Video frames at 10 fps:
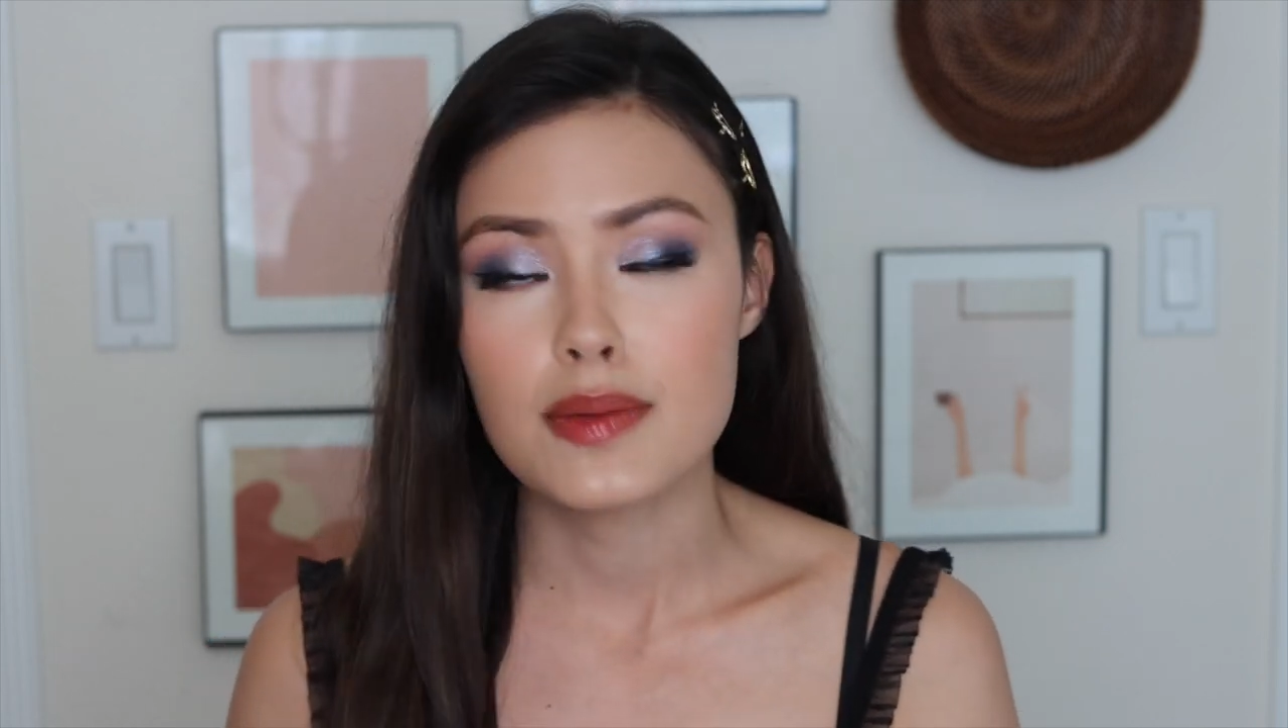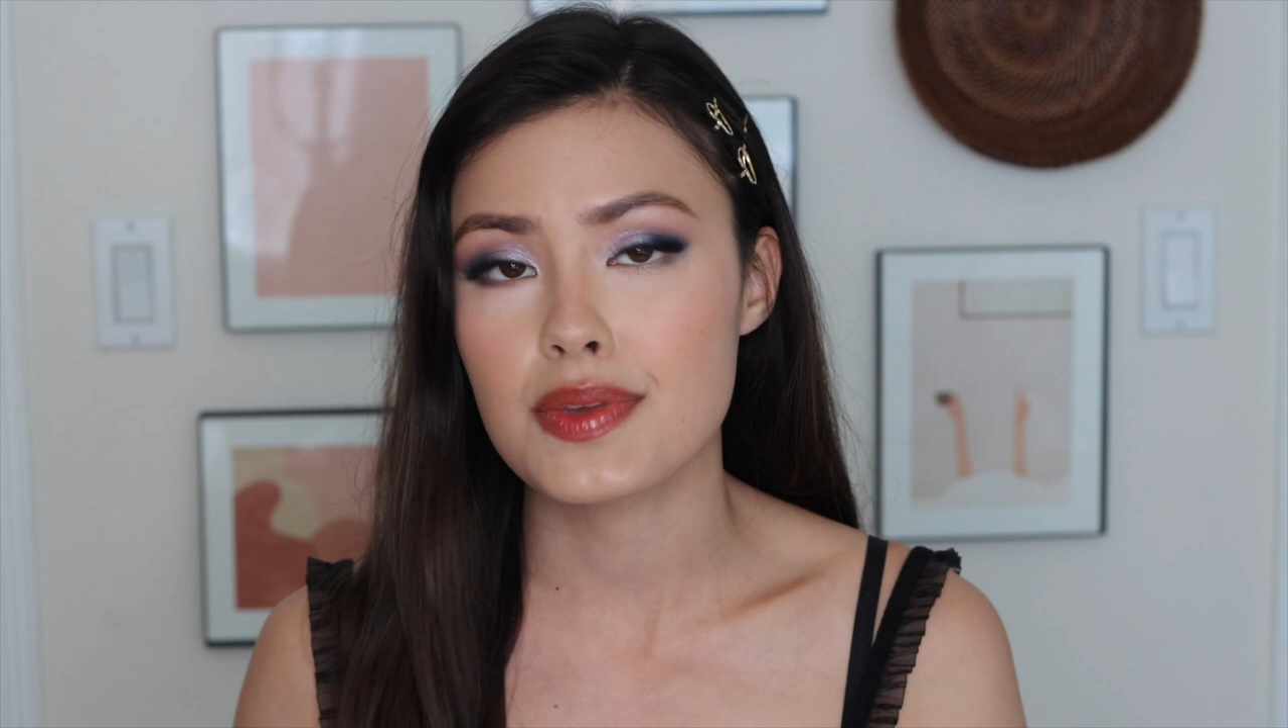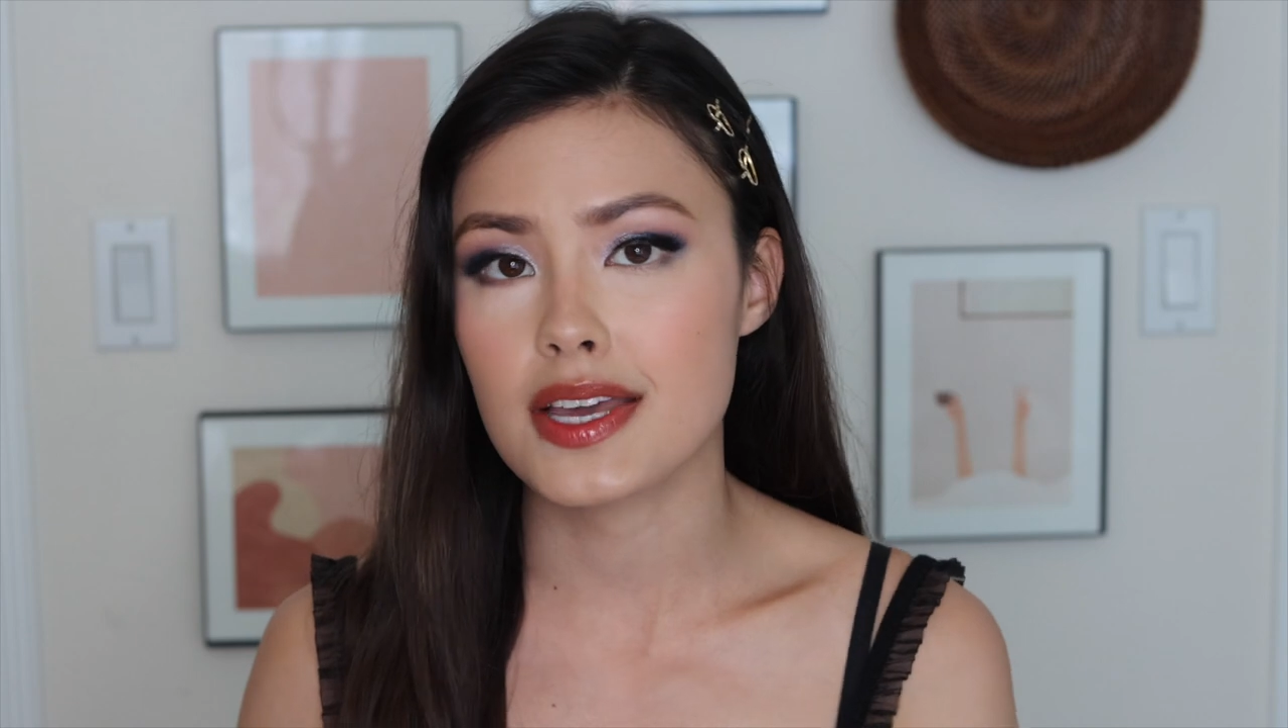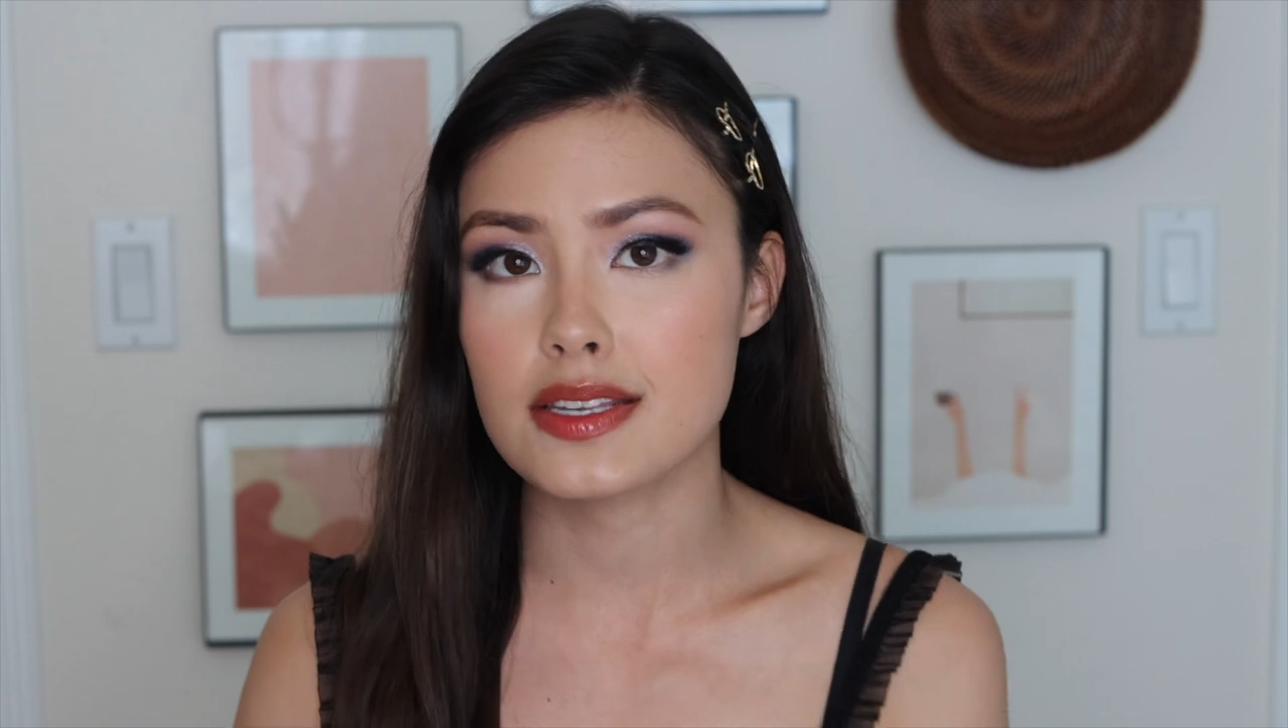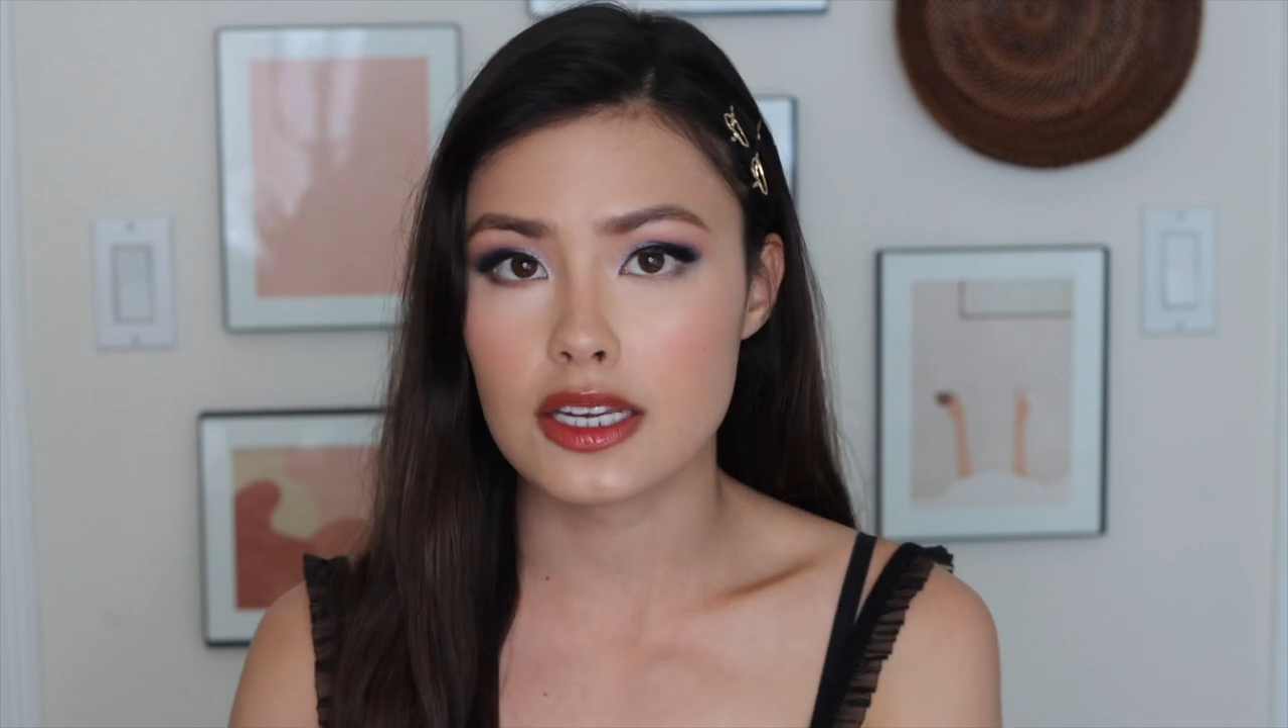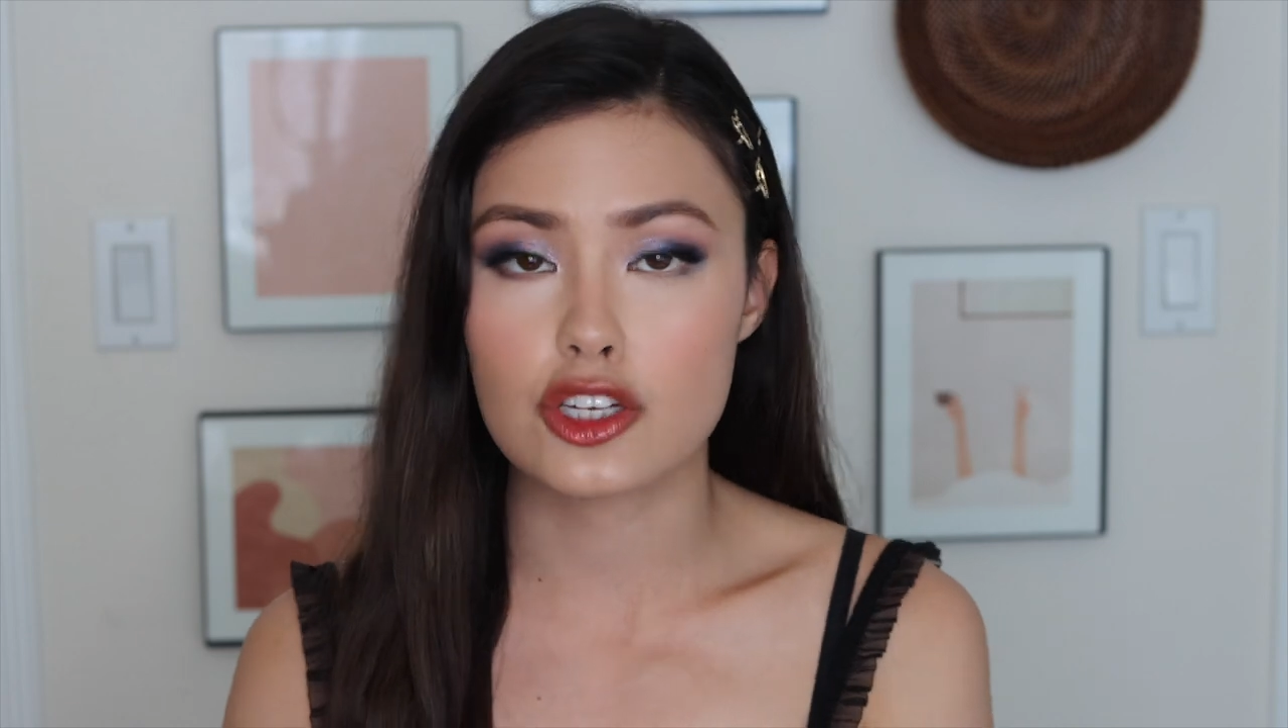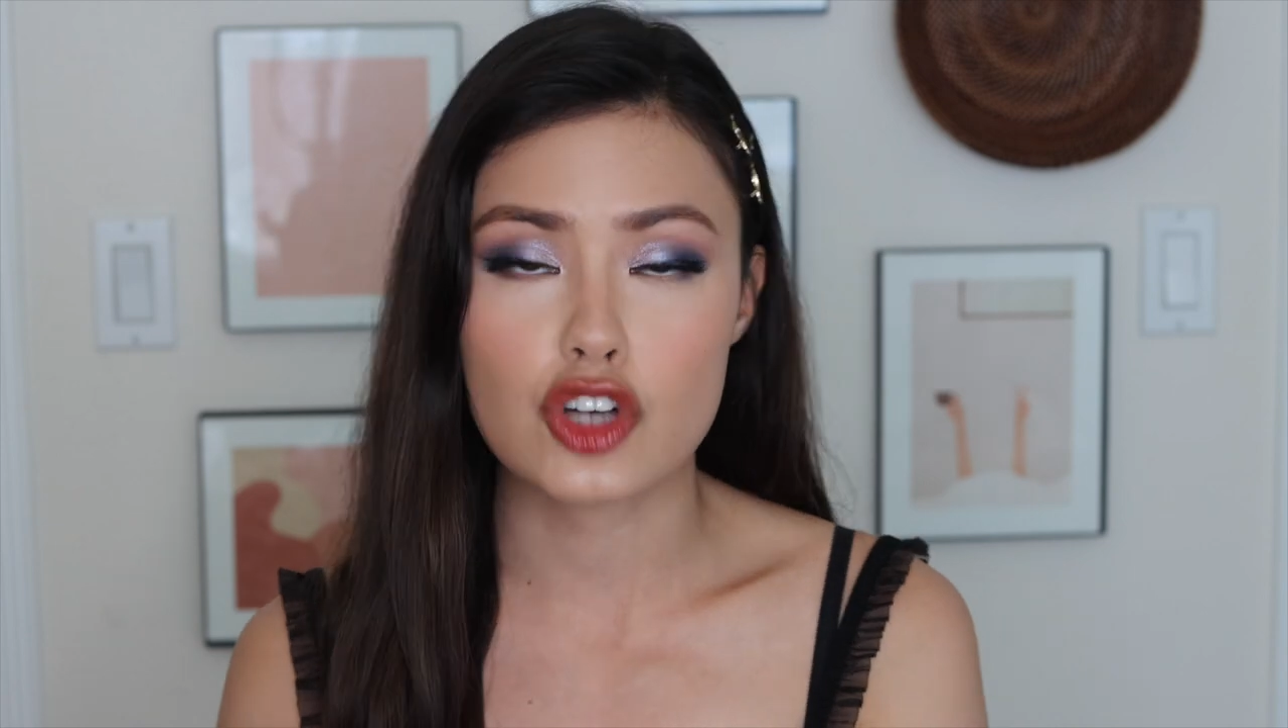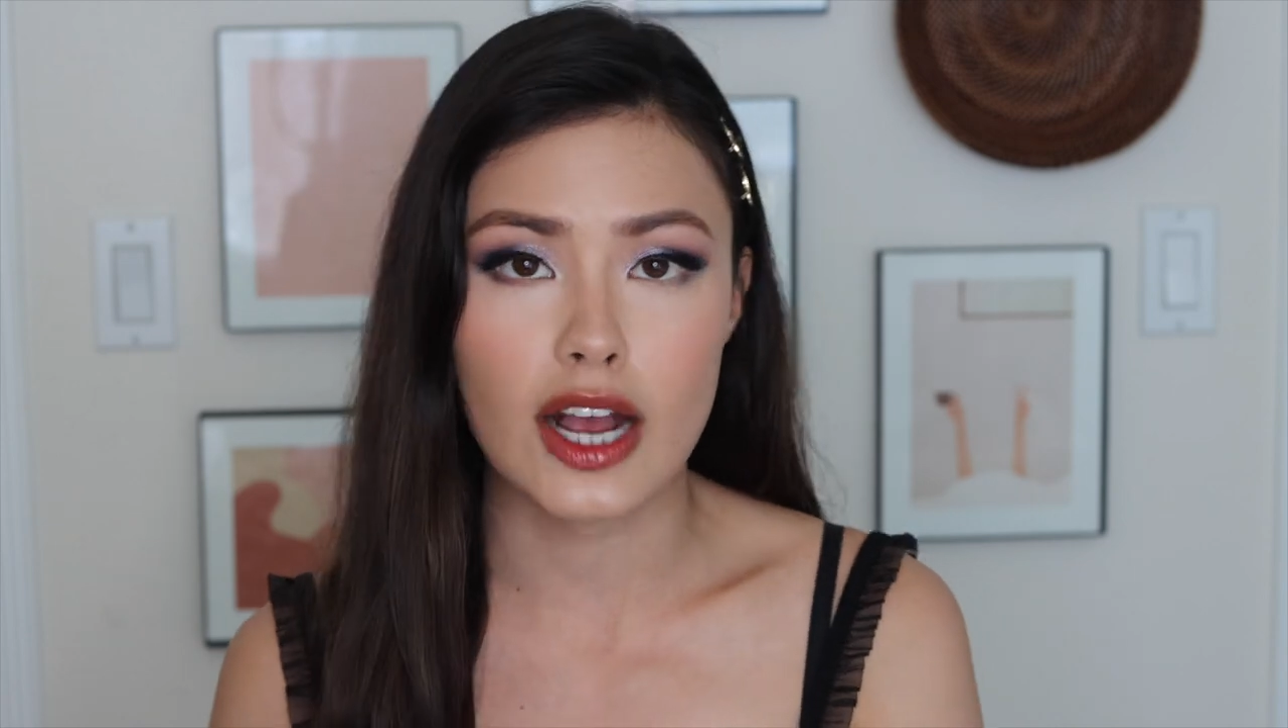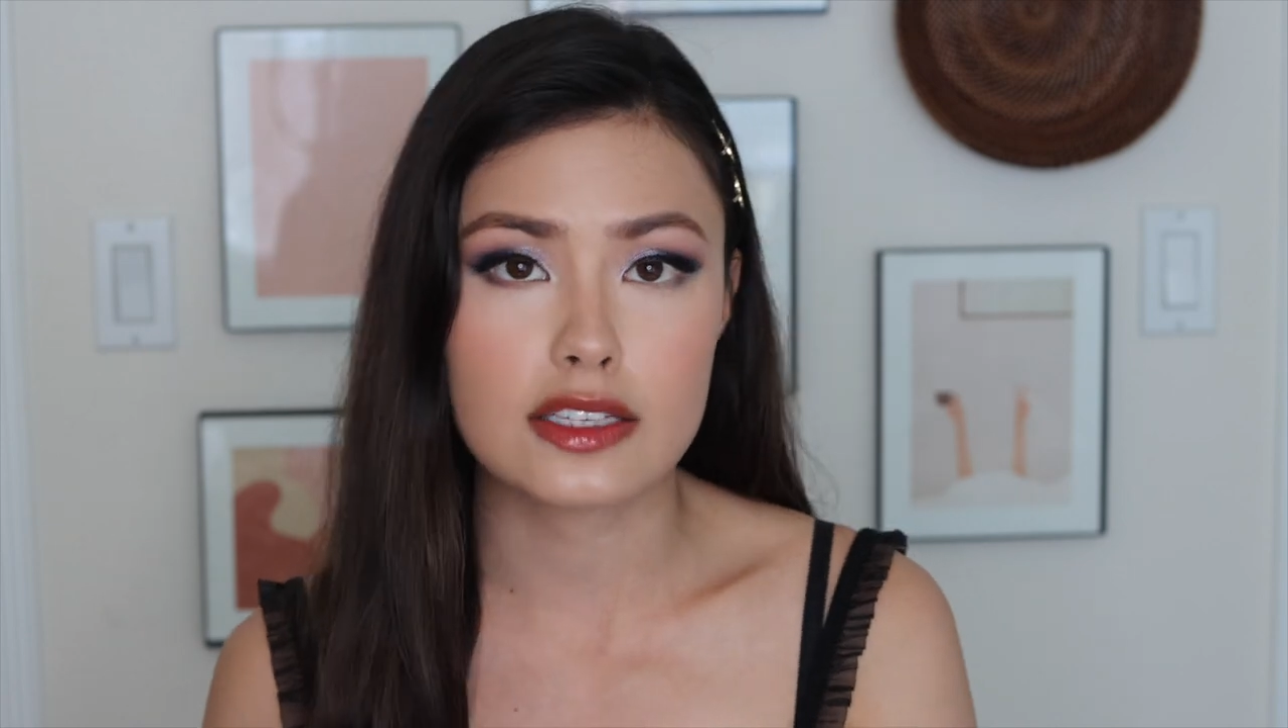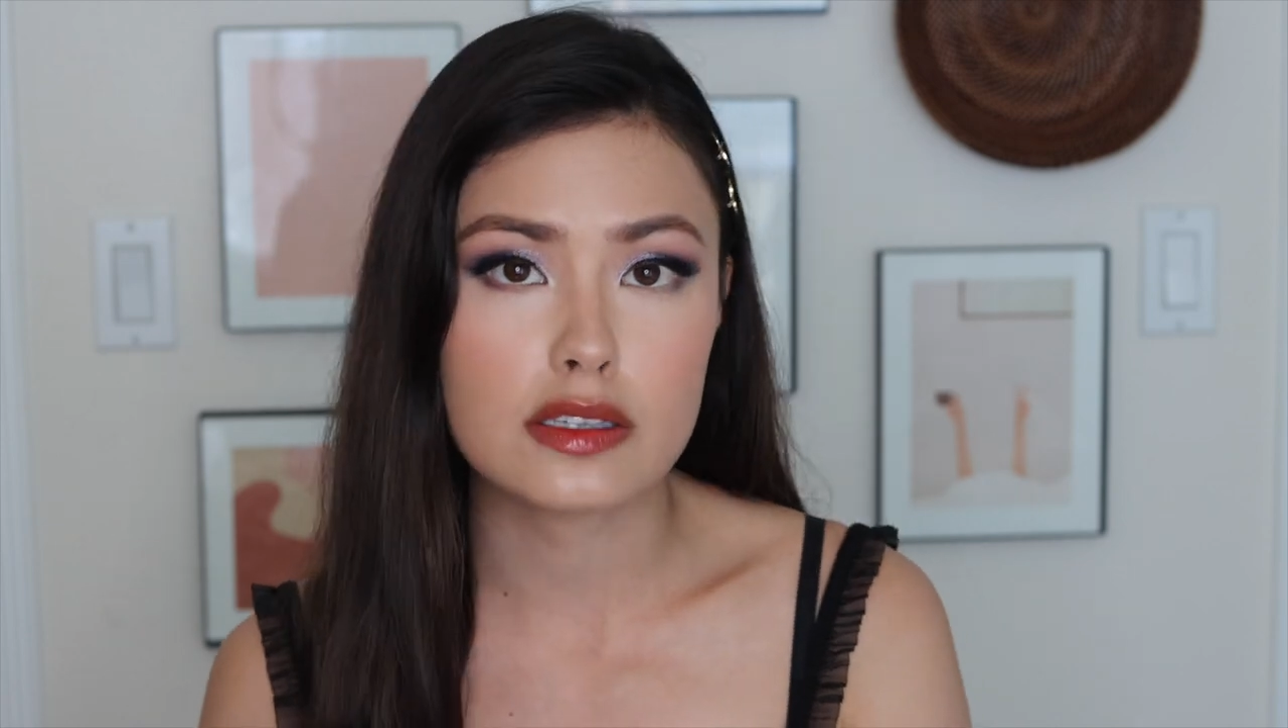because it
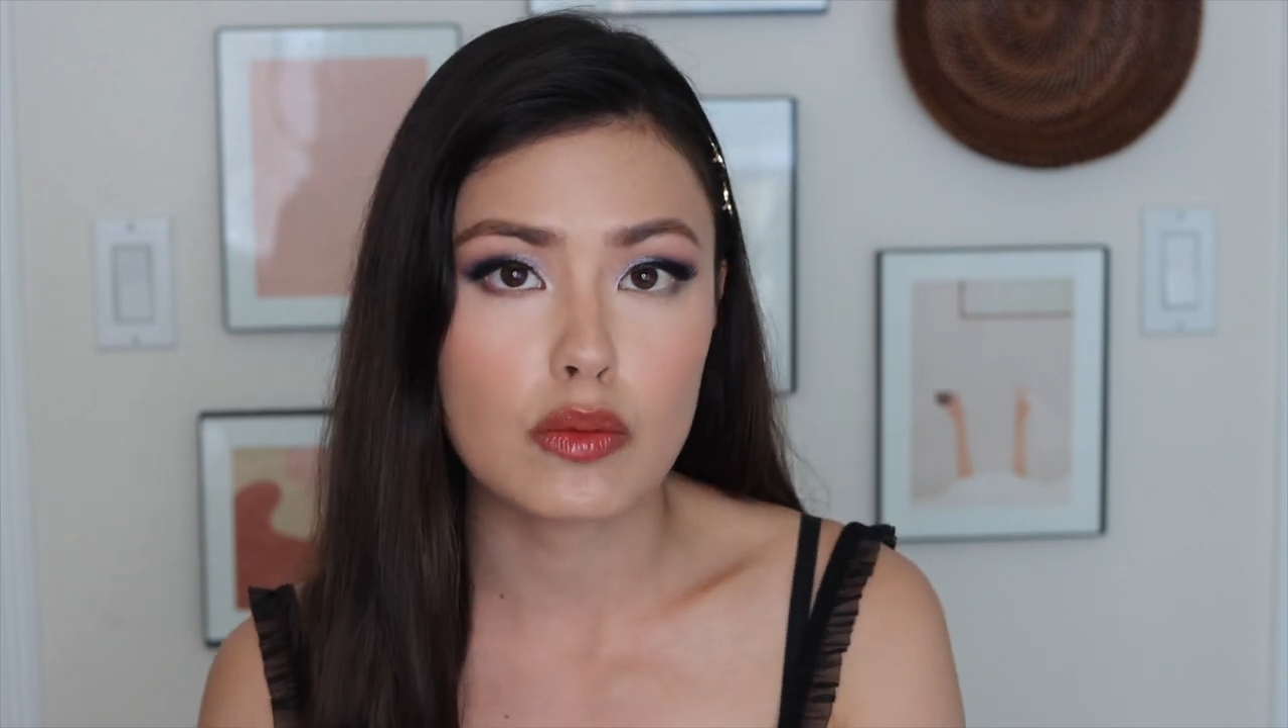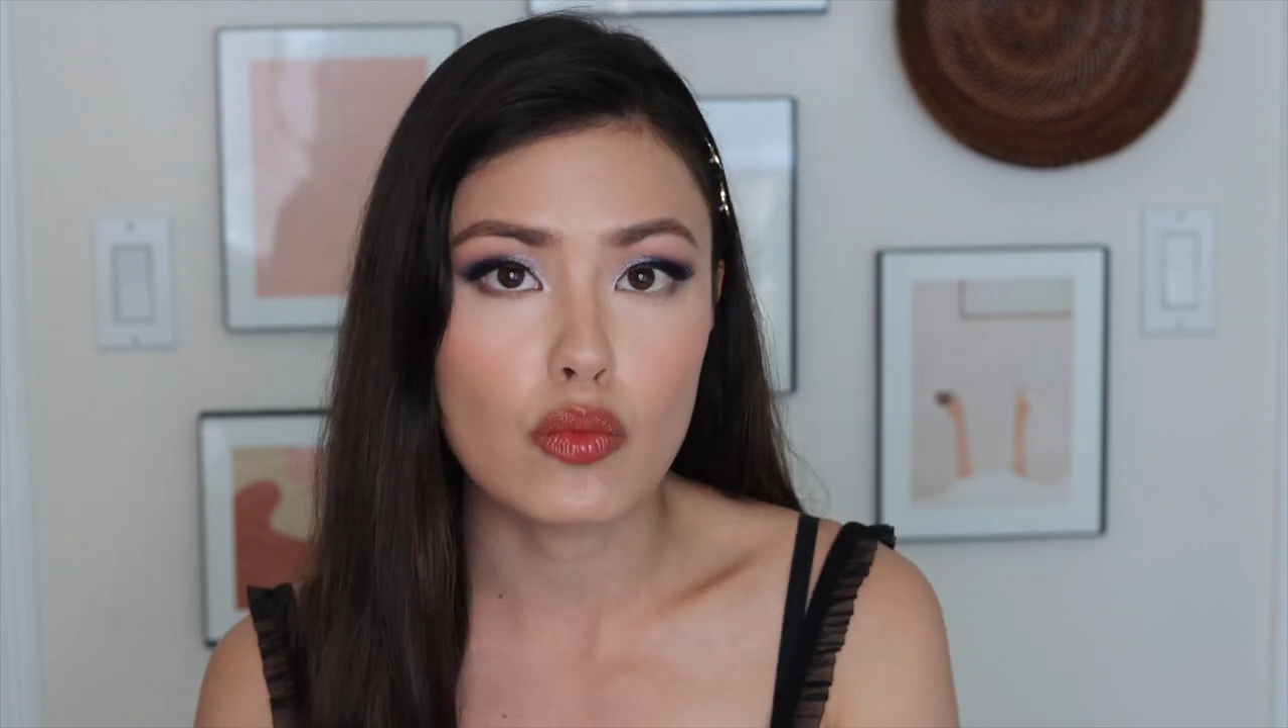attracts